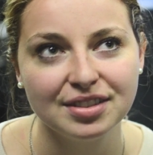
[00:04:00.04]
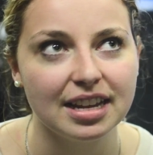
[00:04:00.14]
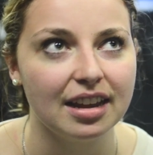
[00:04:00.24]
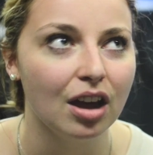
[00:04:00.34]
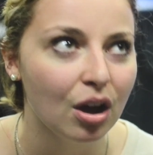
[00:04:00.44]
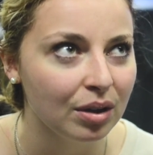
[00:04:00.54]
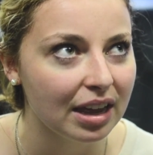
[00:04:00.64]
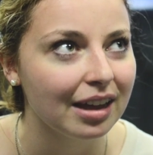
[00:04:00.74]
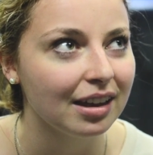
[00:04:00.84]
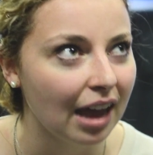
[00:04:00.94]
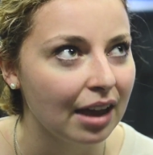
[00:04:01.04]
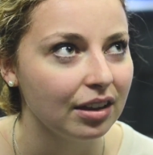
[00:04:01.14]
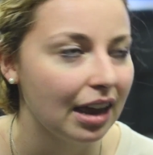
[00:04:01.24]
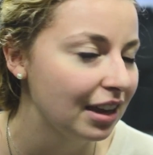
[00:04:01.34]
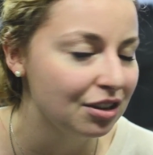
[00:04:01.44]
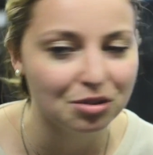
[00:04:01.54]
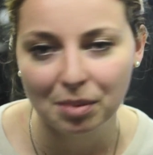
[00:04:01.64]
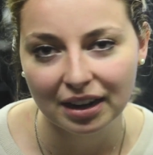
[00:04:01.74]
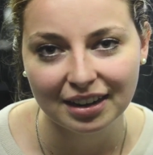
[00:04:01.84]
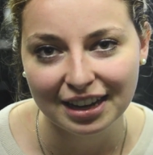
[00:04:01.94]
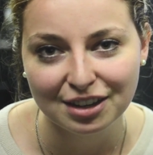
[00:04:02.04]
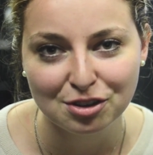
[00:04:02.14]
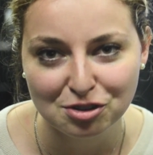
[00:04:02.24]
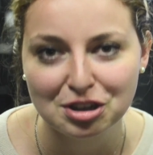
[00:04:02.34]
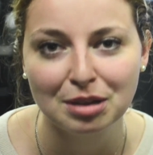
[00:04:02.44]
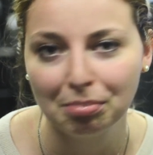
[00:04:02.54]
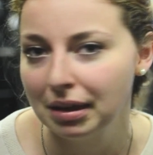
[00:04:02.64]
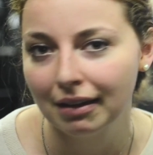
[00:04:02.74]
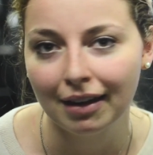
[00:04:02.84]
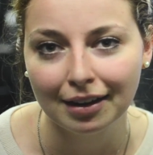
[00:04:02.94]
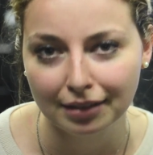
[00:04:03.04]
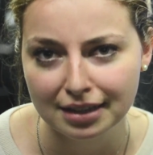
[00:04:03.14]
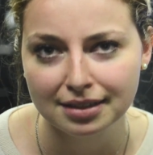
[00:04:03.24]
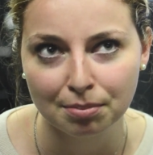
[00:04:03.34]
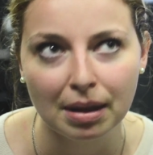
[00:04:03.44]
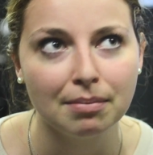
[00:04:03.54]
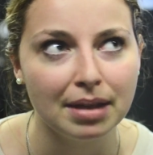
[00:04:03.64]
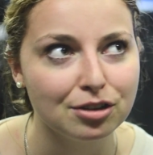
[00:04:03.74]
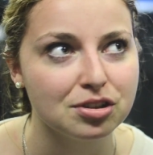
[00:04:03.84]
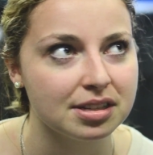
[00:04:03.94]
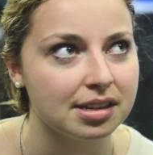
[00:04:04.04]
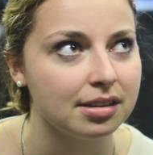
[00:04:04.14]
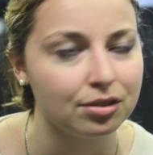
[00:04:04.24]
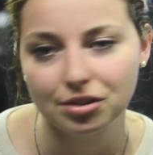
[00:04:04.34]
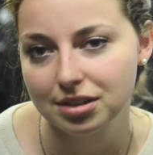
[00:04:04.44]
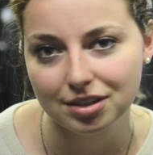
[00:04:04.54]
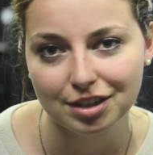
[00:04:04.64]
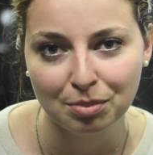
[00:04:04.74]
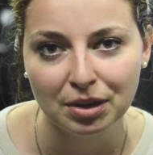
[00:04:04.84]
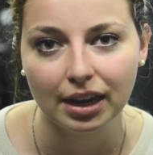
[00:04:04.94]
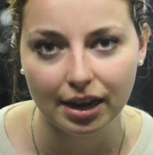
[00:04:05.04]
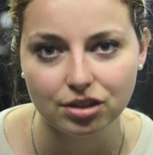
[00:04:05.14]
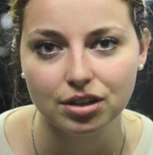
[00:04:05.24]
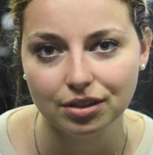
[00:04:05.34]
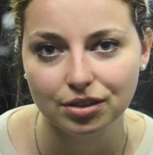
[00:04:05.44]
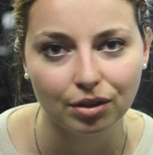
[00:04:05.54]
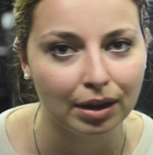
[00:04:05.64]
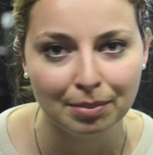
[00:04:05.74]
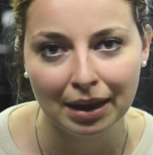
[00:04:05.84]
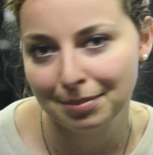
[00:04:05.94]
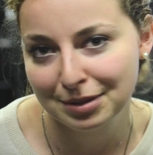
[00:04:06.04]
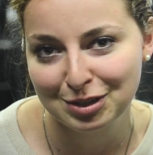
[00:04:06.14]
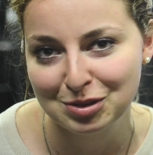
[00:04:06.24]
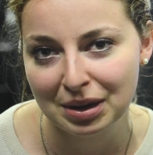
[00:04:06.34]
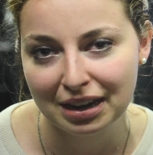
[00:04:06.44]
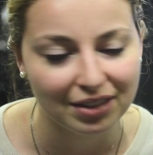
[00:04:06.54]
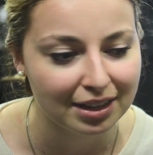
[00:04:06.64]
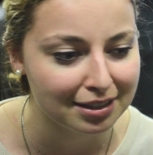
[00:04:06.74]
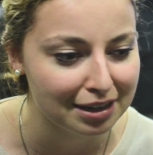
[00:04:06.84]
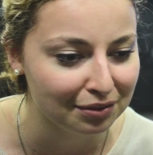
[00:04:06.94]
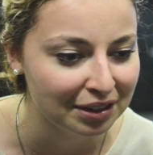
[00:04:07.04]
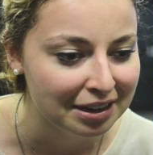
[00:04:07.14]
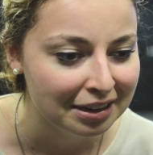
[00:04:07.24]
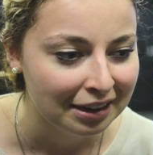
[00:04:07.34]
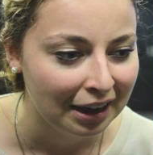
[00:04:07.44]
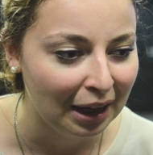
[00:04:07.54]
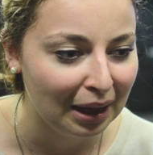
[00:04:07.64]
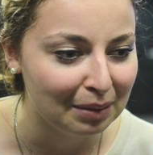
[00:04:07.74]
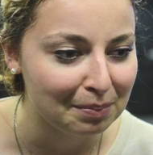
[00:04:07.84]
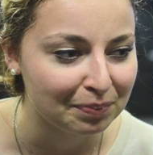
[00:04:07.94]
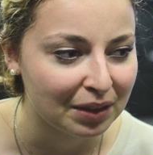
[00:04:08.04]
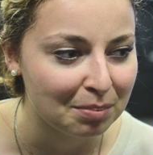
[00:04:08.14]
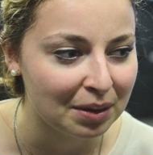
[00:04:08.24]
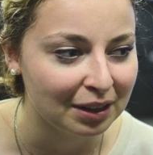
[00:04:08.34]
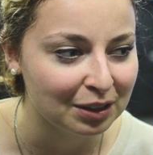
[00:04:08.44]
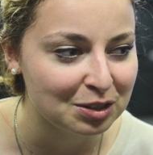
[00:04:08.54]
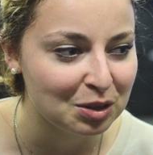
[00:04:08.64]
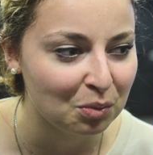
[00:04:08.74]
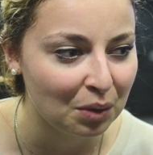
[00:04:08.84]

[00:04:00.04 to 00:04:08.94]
of said, oh yeah, I can do a marketing internship, PR. That's my major is in strategic communication, so I'd be happy to do any of that stuff. But I looked on the